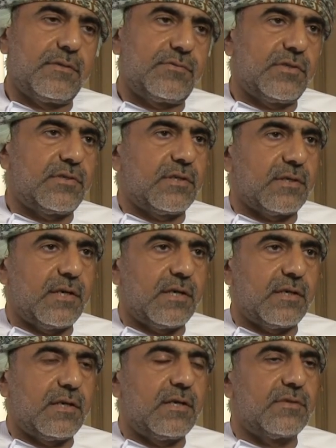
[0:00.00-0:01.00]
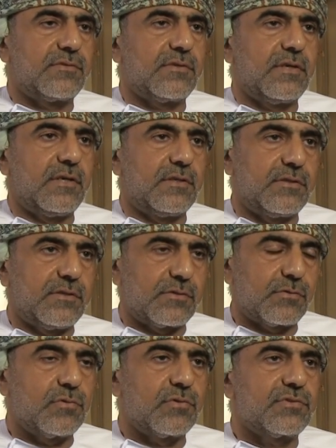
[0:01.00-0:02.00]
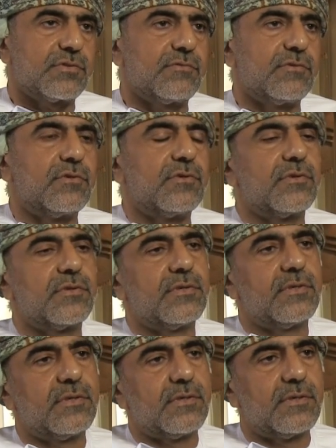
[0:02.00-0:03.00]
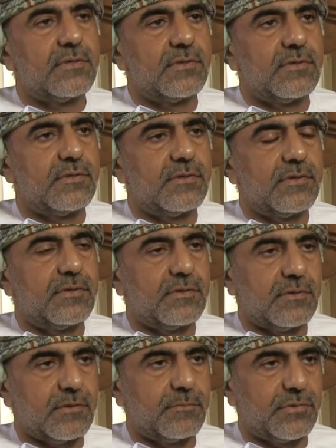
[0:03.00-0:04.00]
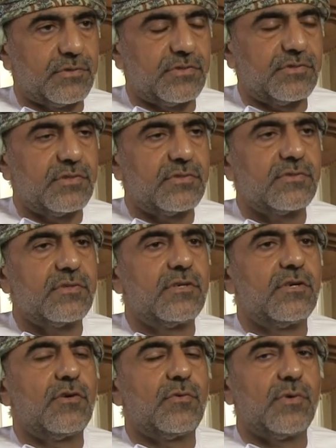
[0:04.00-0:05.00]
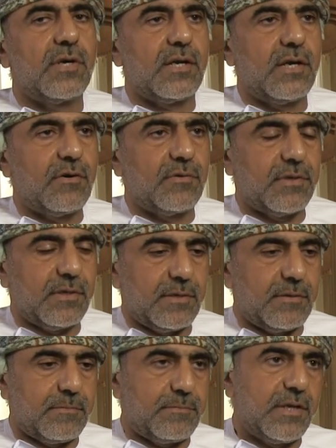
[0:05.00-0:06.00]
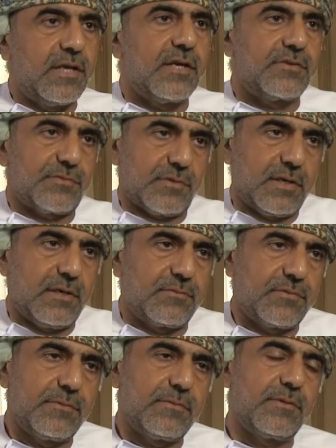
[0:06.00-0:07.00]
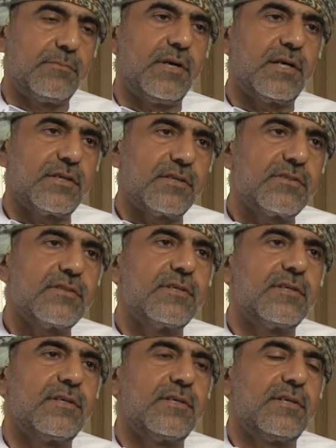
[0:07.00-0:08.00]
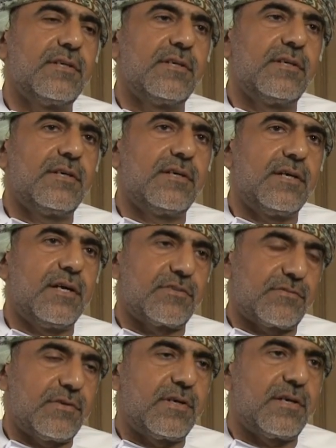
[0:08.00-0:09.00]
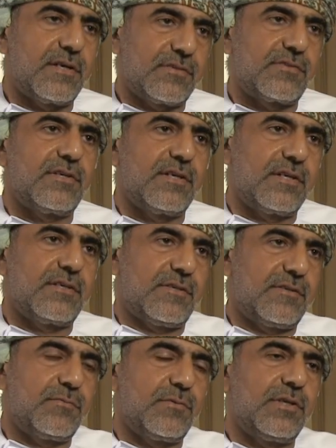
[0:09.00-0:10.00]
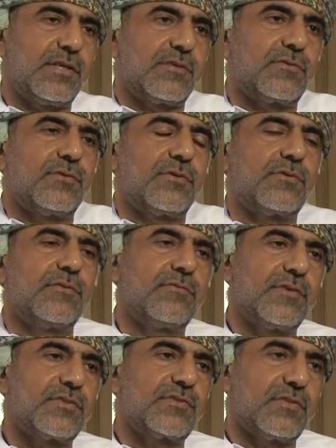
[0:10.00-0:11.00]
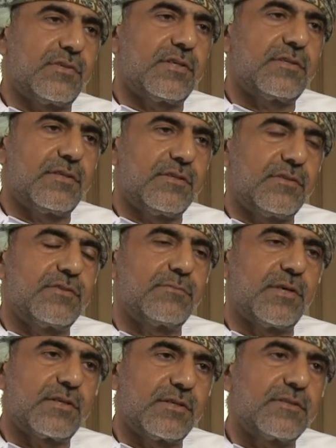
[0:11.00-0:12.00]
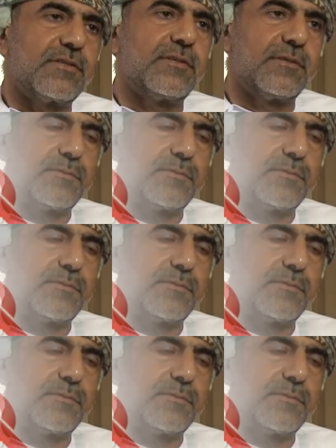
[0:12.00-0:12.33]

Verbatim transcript: certain guidelines and uh, rules for the, the, the, competitions. We allow the players to come to the market as far as they are willing to, to invest in that in this market.